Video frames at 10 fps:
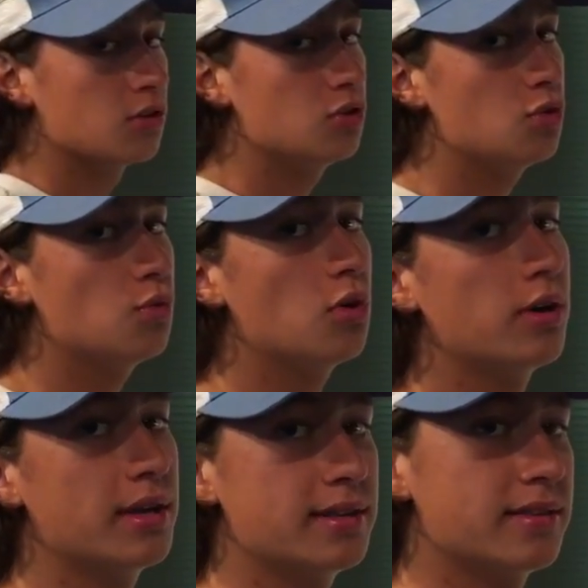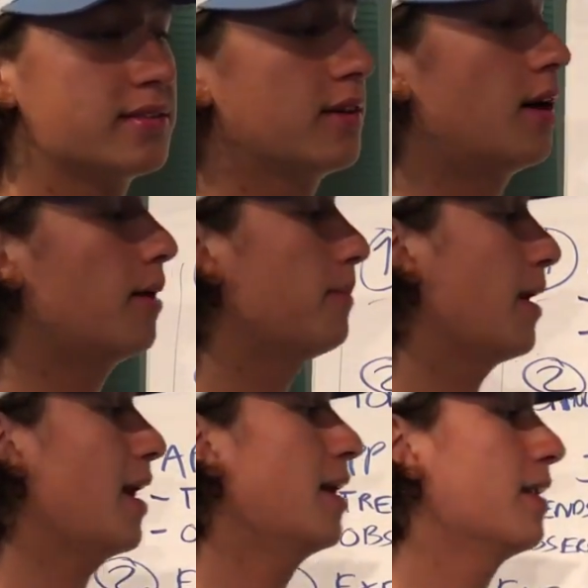you will hit the
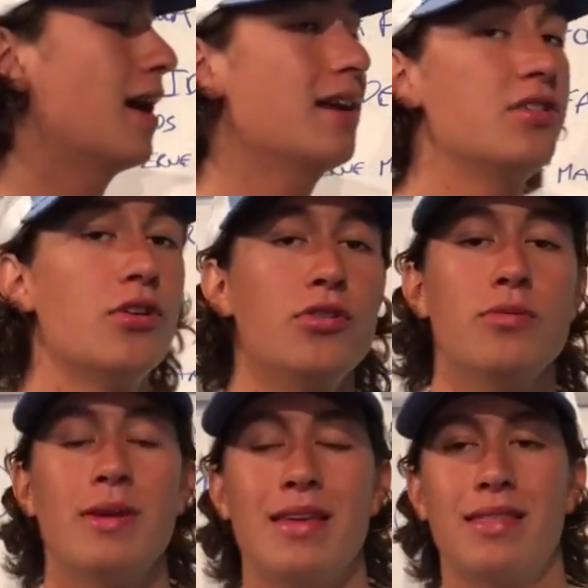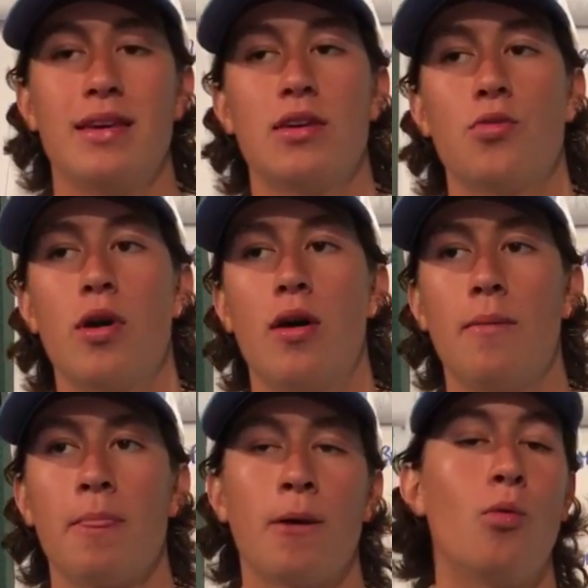top. And I know you may think,
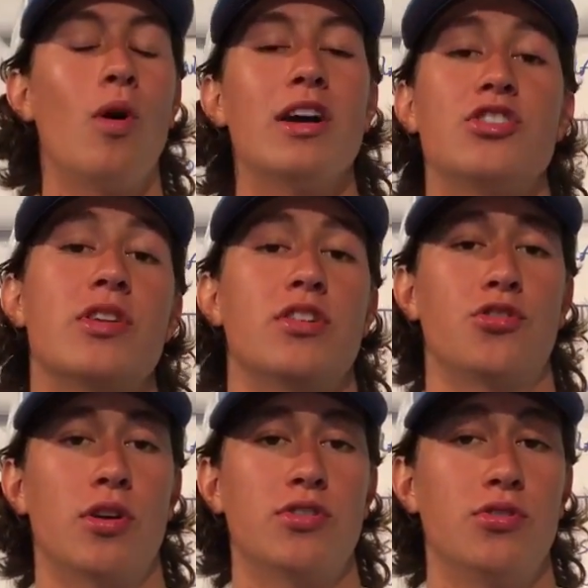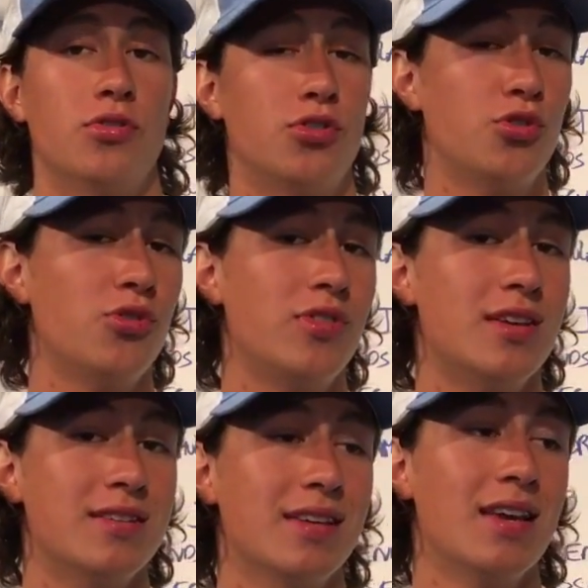well, why should I trust you? The truth
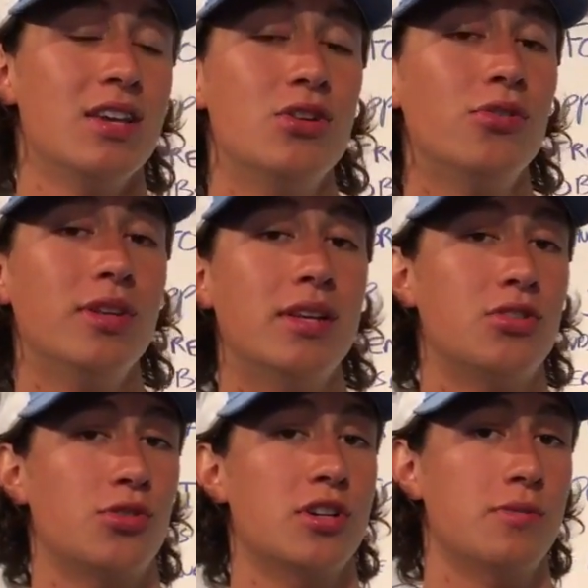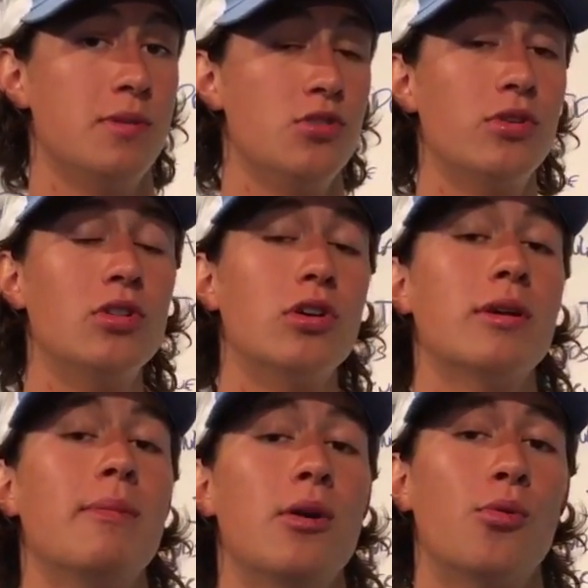is, you don't need to trust me. You can look
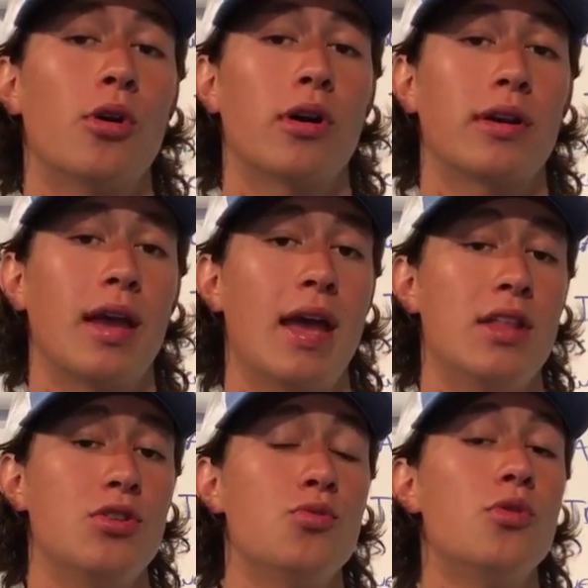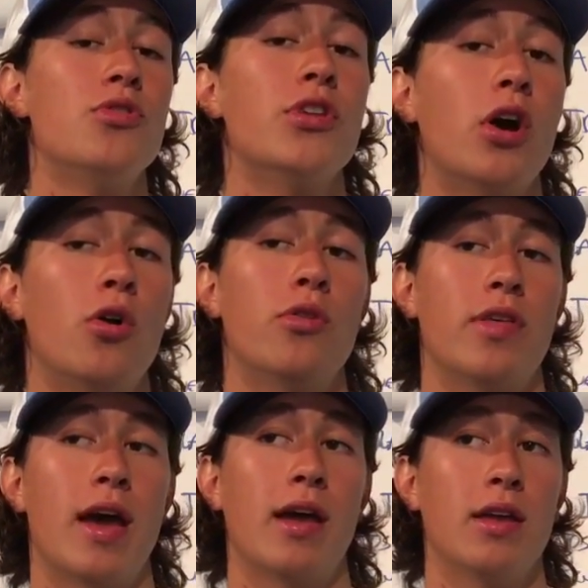at my work and you will know
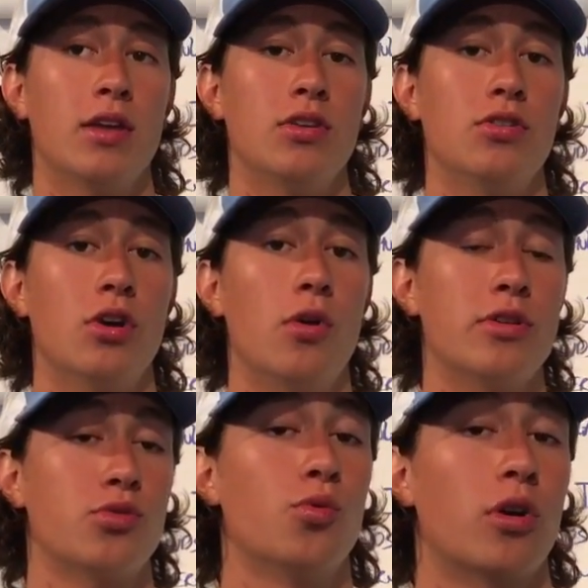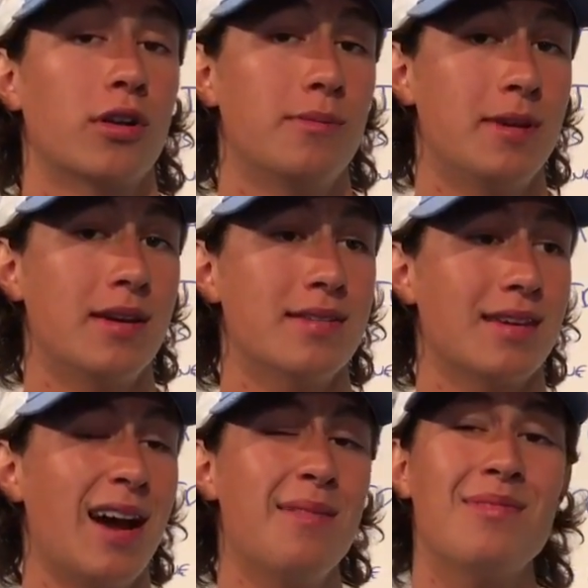that, it's worked, because
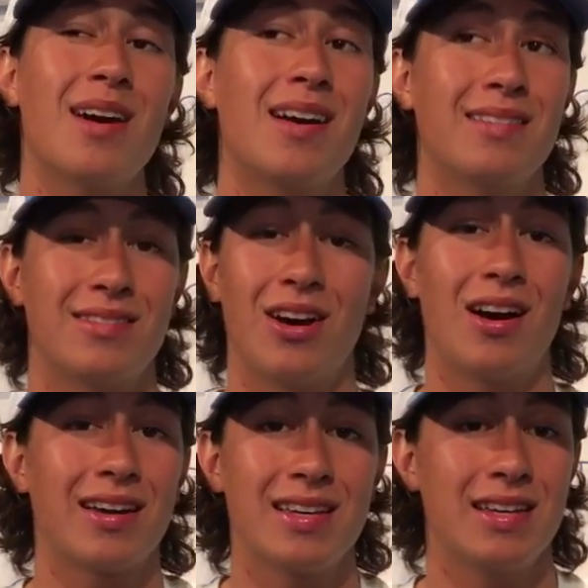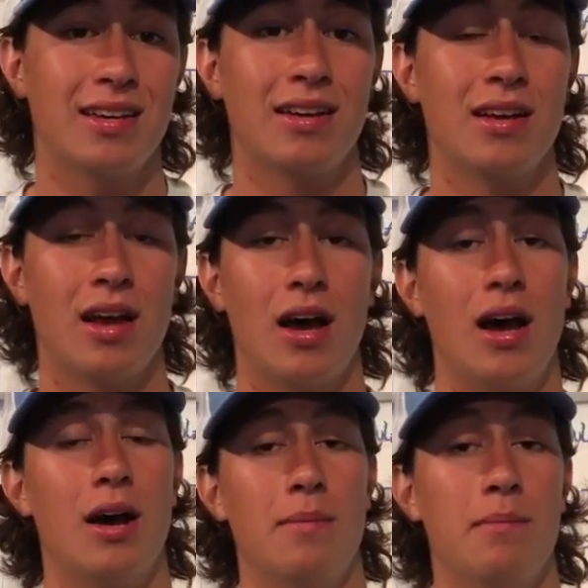I'm not talking
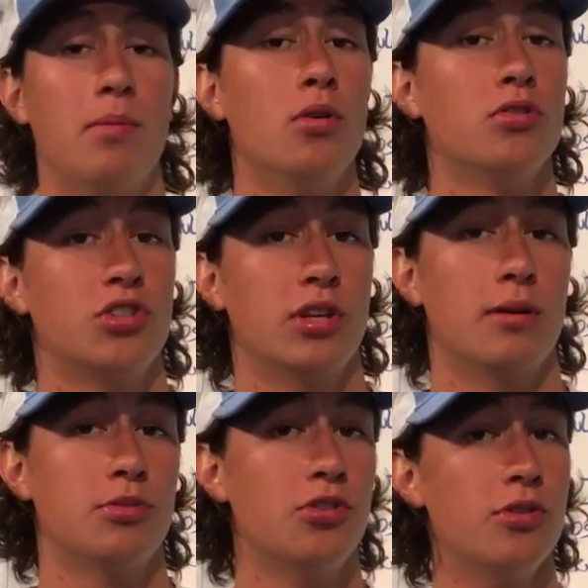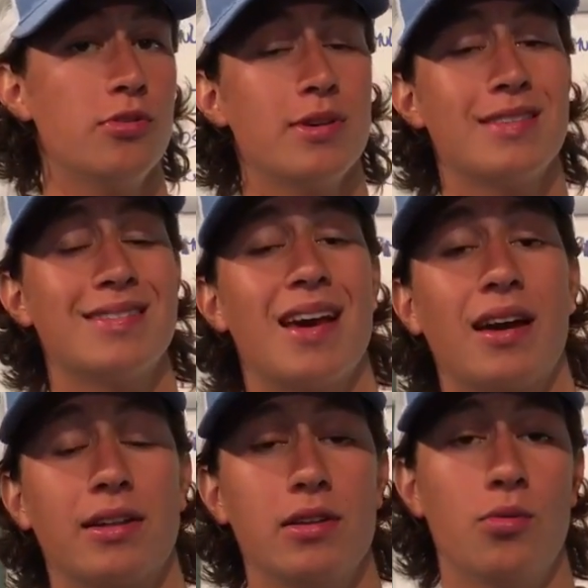bullshit. I'm showing you
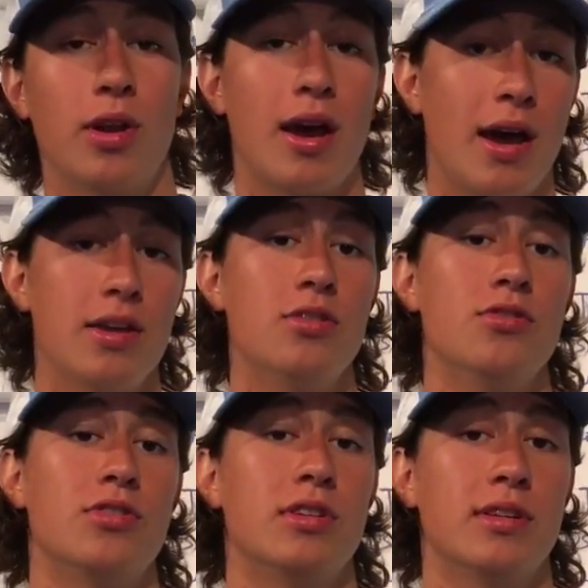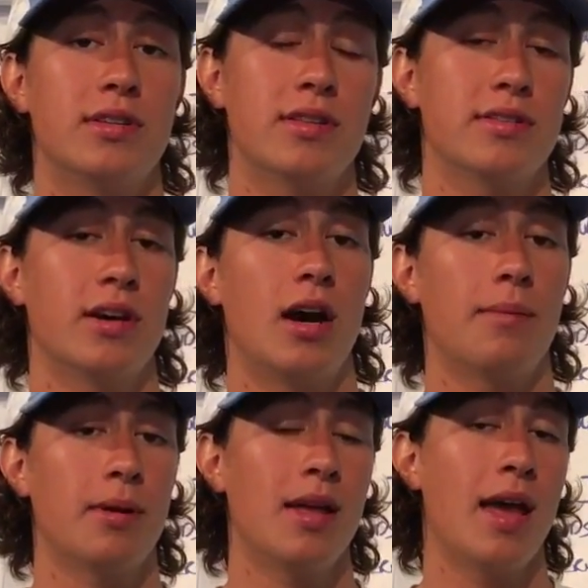exactly what I use to get to the
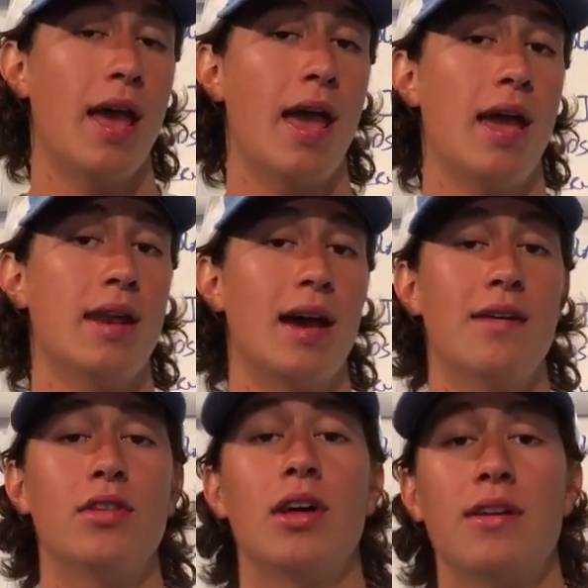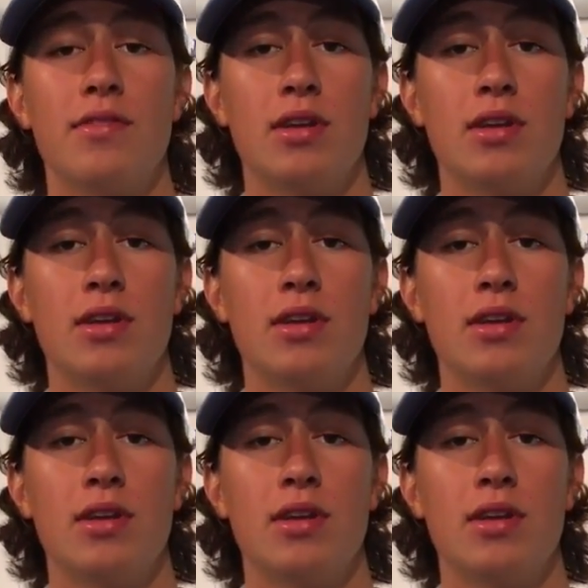top. And I have a lot of